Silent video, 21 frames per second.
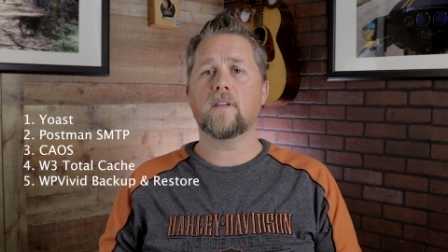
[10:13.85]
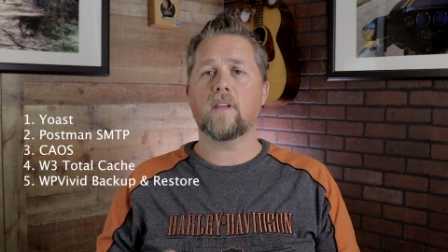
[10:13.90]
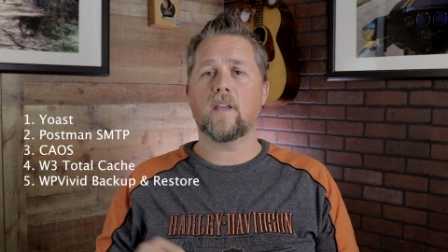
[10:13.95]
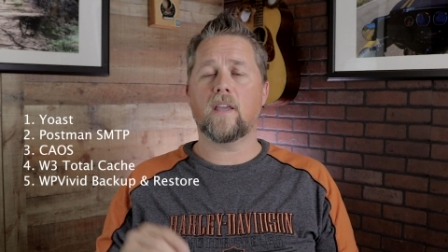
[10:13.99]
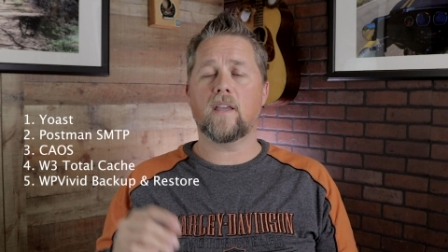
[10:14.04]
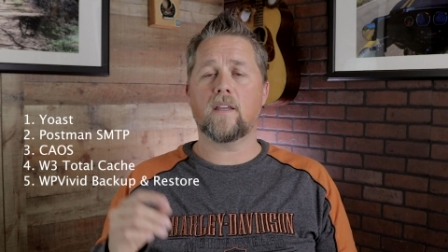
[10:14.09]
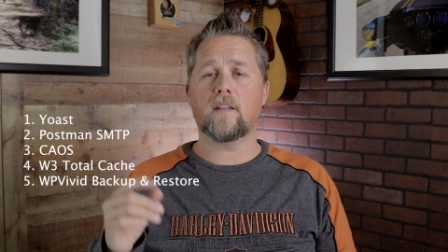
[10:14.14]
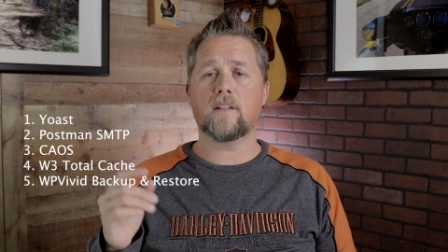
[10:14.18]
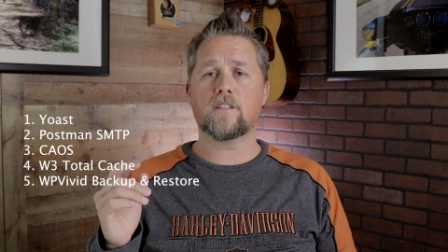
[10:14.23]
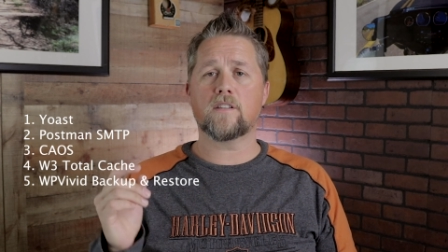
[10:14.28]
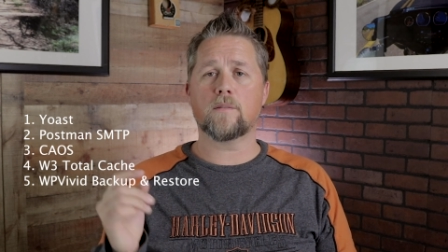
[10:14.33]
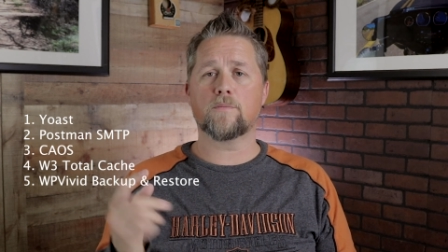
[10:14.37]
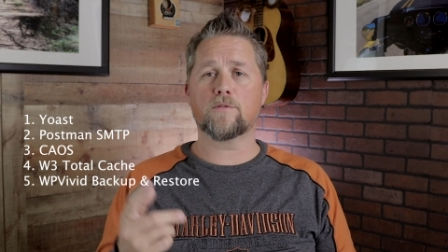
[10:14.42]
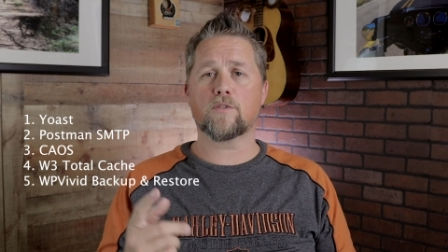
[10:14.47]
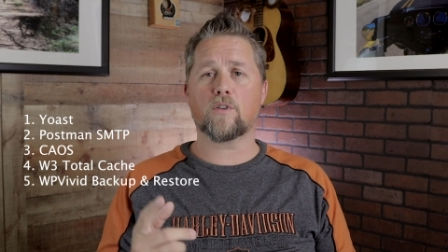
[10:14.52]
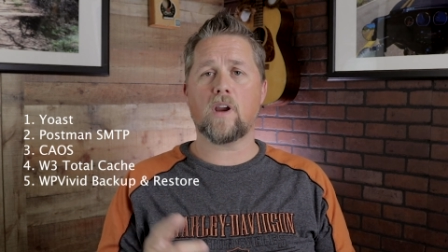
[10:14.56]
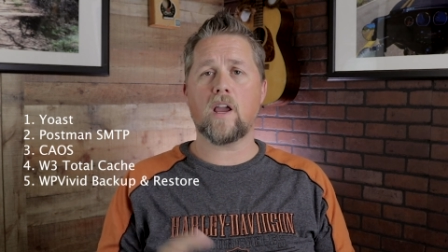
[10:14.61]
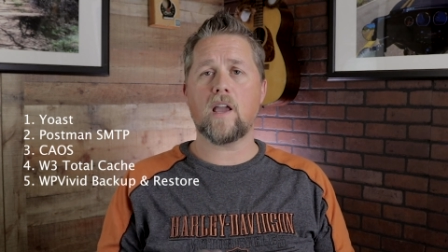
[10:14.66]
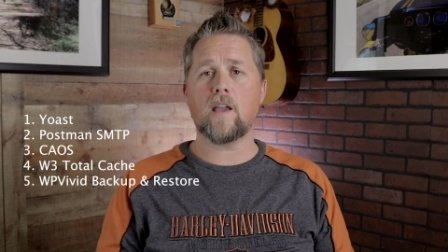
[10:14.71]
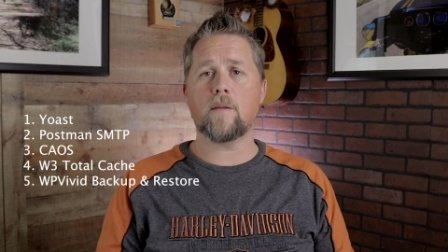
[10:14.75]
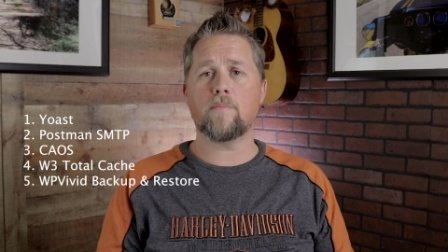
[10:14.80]
and
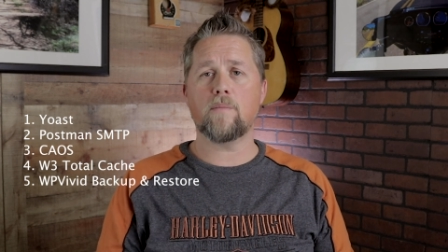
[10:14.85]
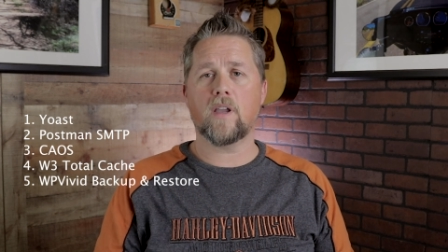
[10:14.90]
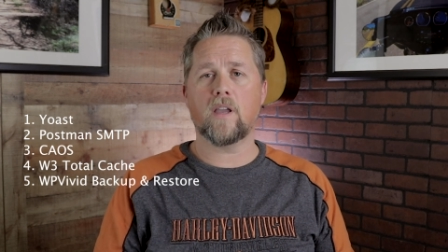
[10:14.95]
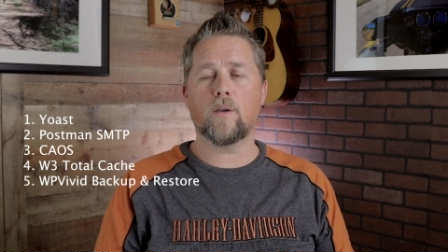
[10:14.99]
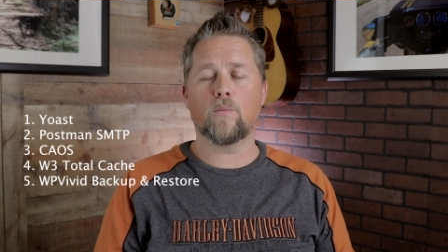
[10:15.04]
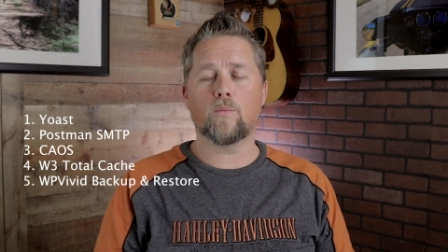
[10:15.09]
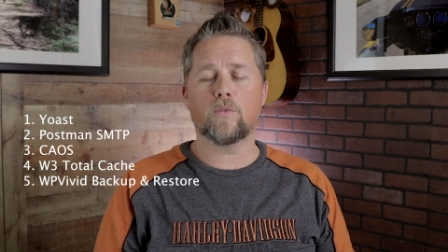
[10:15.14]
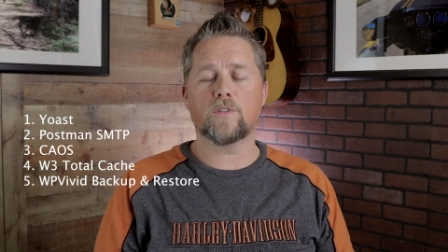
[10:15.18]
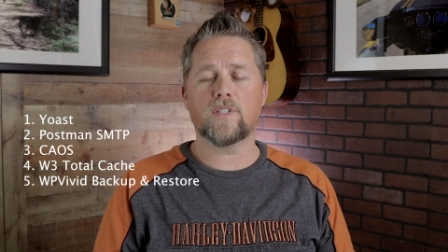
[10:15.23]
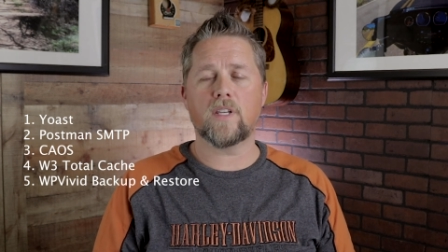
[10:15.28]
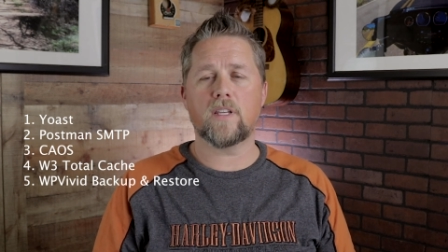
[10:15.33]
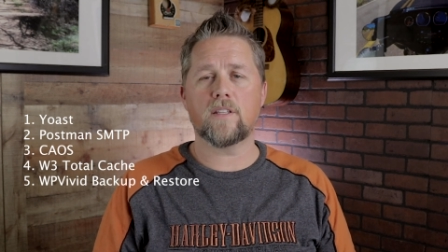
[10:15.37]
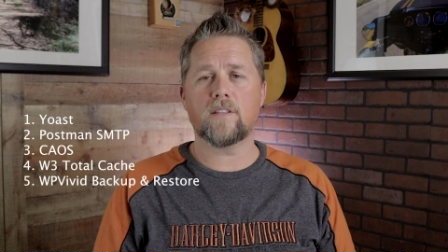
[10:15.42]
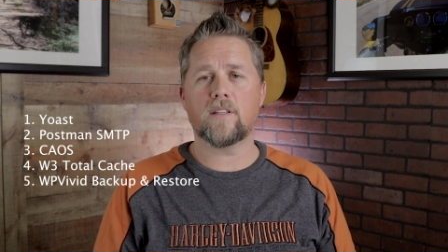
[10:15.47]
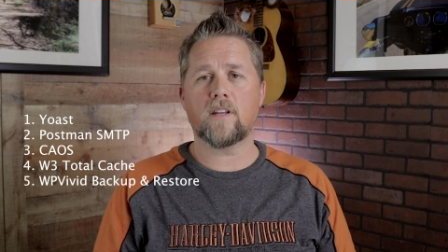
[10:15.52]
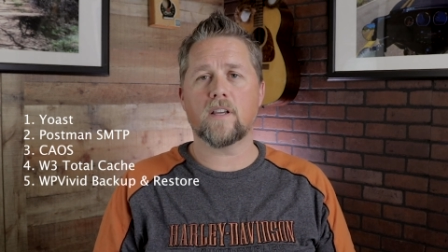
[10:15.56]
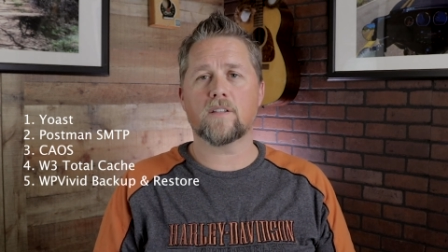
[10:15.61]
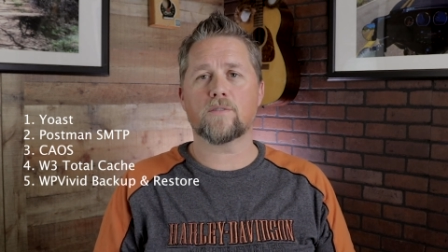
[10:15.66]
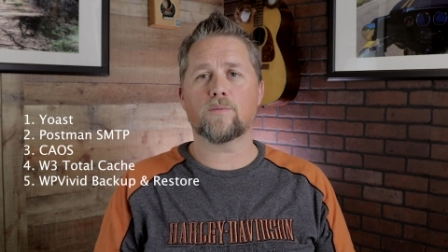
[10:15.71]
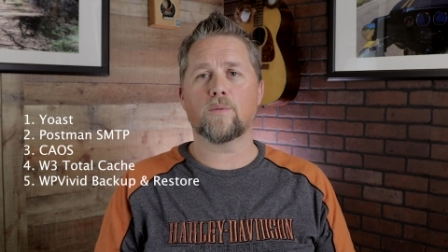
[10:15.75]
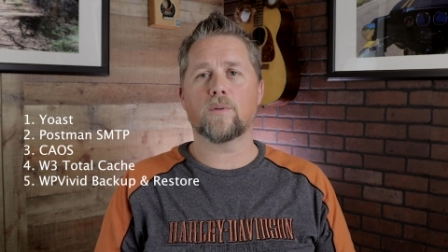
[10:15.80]
subscribe and we'll see you in the
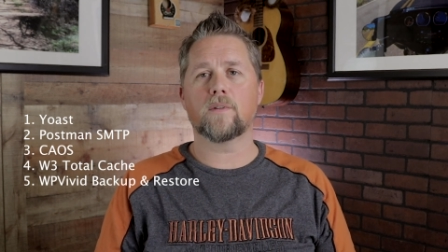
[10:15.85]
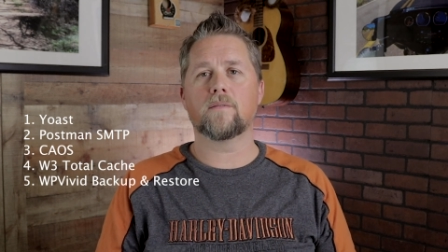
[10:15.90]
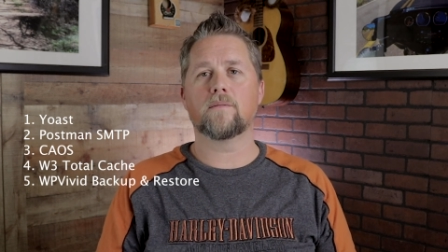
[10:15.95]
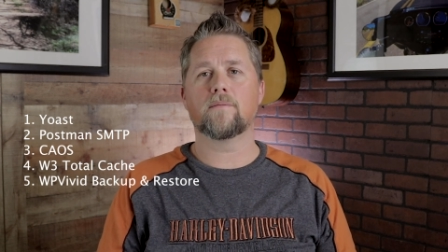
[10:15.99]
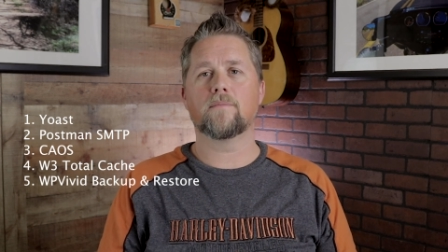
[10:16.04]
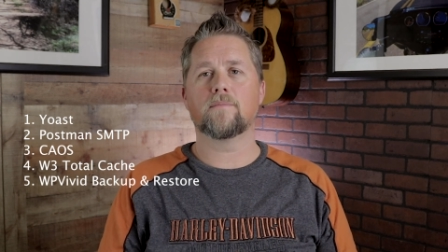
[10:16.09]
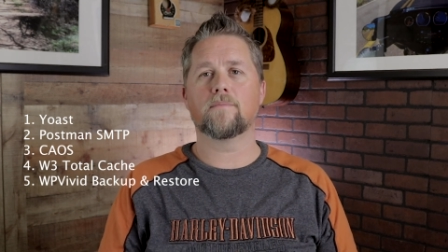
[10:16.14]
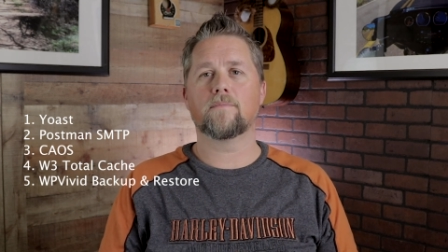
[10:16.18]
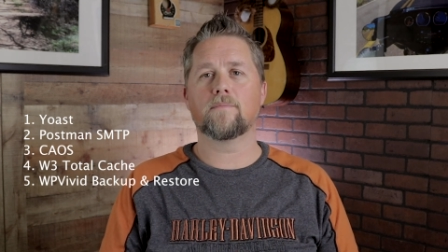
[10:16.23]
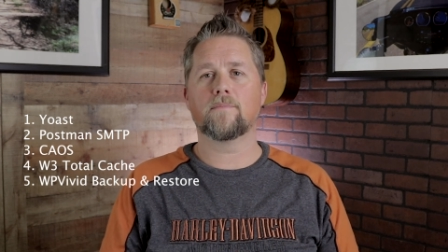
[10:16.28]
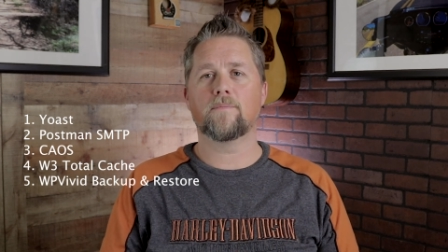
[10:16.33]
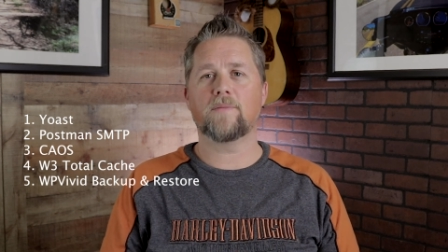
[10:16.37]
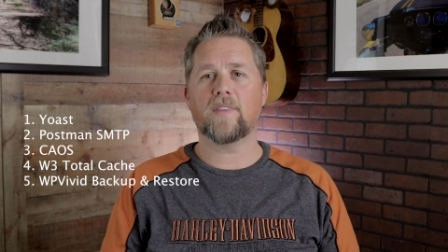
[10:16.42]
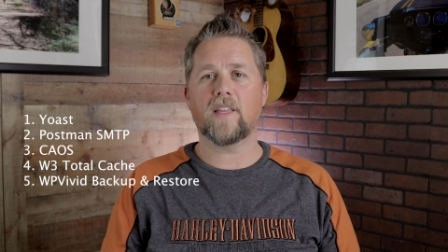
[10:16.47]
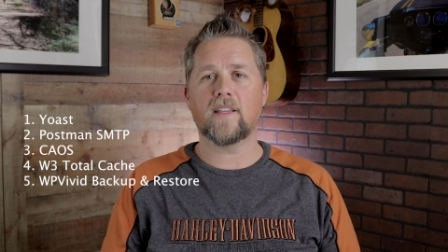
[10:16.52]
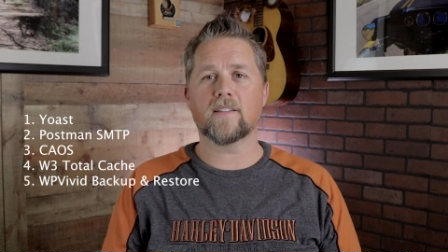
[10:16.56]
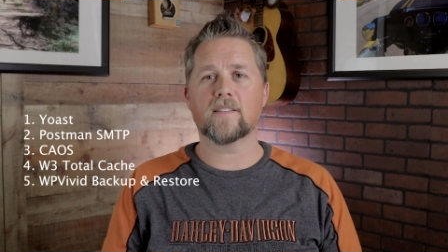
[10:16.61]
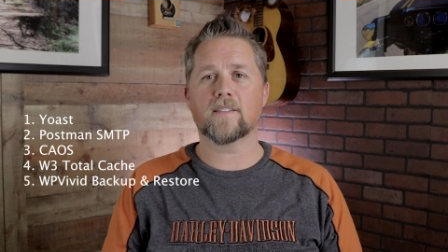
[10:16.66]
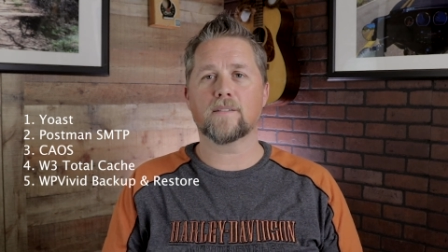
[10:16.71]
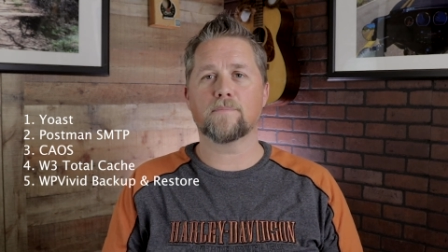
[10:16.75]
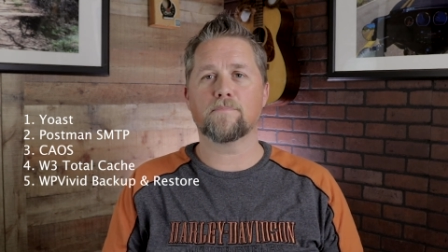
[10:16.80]
next one.
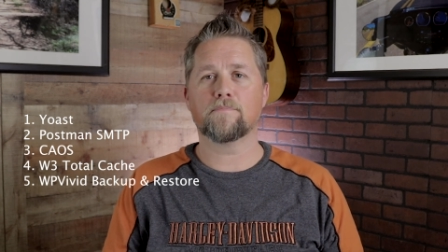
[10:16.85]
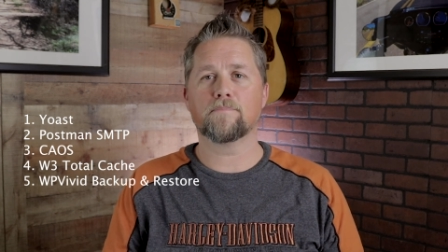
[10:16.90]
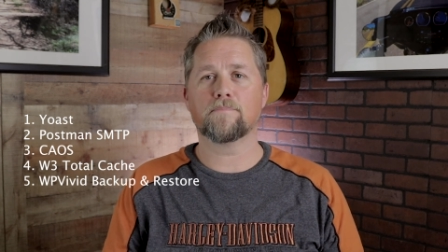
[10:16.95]
Thanks.